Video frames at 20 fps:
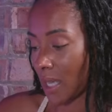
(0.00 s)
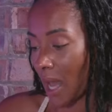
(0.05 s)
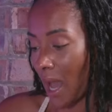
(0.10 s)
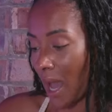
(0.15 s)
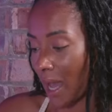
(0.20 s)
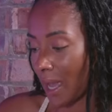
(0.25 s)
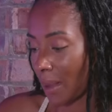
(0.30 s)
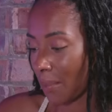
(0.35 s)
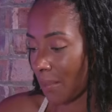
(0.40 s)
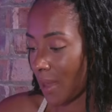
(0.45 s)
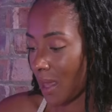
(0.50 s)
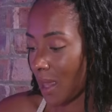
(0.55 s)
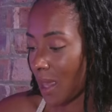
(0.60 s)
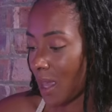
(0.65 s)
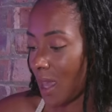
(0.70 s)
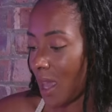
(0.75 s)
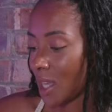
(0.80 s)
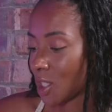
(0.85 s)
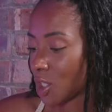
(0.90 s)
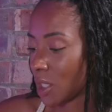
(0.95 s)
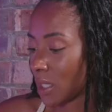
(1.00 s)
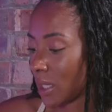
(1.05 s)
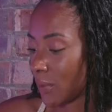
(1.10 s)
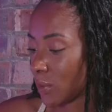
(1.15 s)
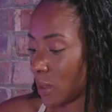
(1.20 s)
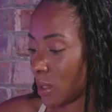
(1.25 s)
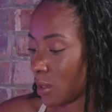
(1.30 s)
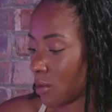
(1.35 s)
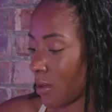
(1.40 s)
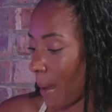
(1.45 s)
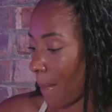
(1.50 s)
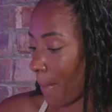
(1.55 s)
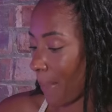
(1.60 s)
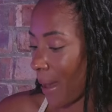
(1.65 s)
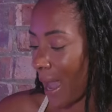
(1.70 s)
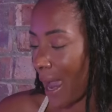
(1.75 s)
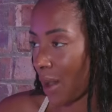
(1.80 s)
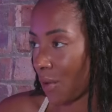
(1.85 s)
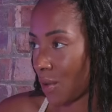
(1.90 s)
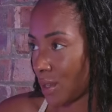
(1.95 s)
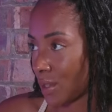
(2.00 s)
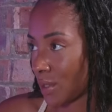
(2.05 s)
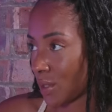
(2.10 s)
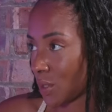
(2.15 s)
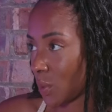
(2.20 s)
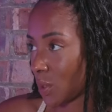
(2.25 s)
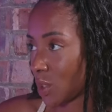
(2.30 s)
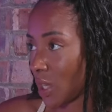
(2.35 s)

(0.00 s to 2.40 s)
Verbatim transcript: a time, she lives with her grandparents,